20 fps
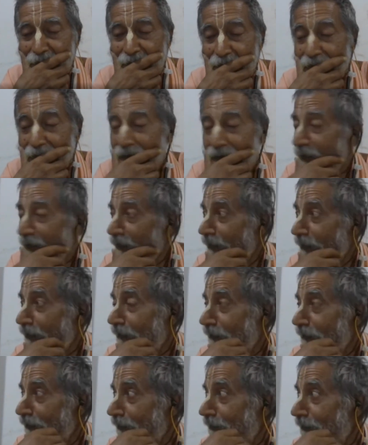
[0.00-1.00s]
it's
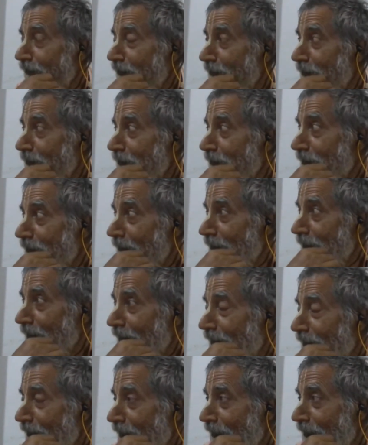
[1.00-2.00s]
getting
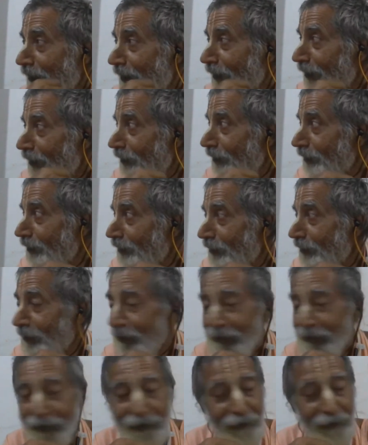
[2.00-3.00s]

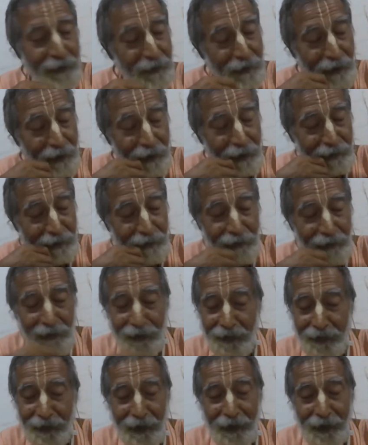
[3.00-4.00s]
early dark
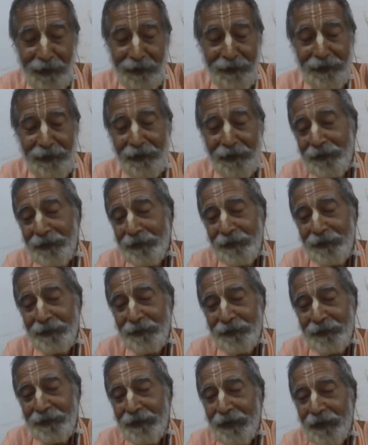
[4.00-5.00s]
already.
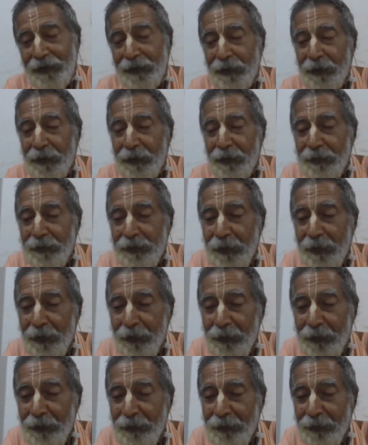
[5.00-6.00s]

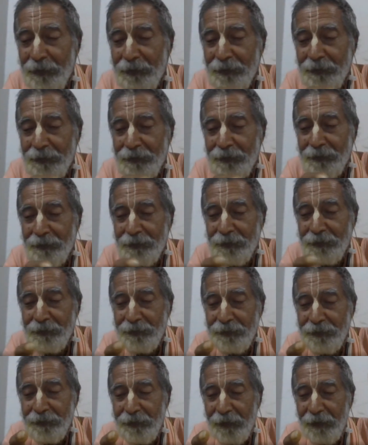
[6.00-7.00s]
So,
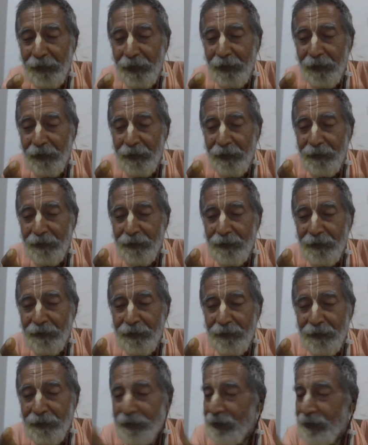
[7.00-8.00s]

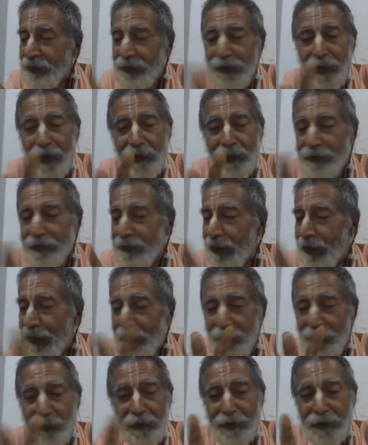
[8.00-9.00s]
Krishna is
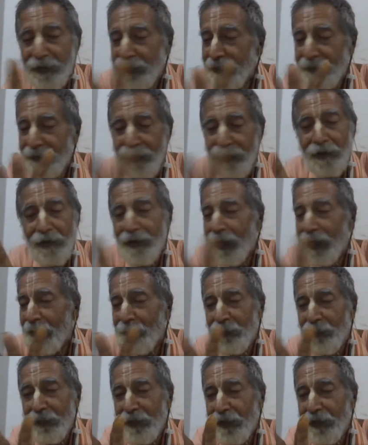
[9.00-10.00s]
happy. He's not
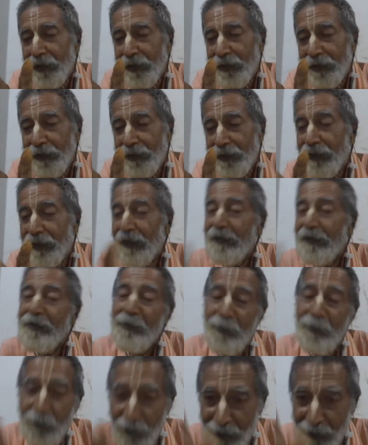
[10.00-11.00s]
happy in
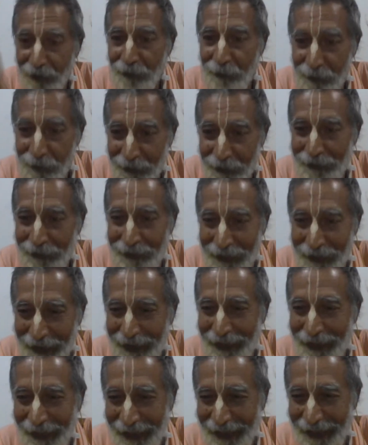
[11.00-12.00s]
any form.
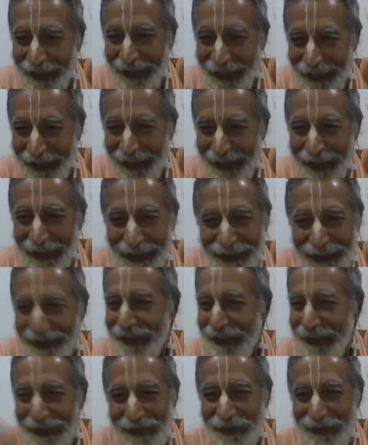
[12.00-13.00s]
Okay,
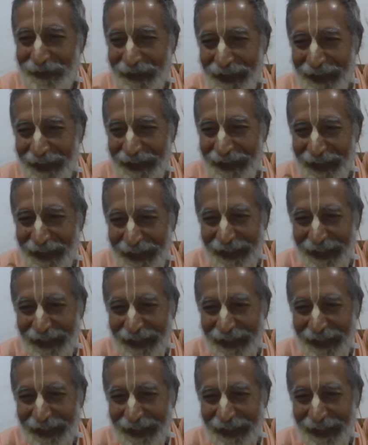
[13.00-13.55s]
anywhere.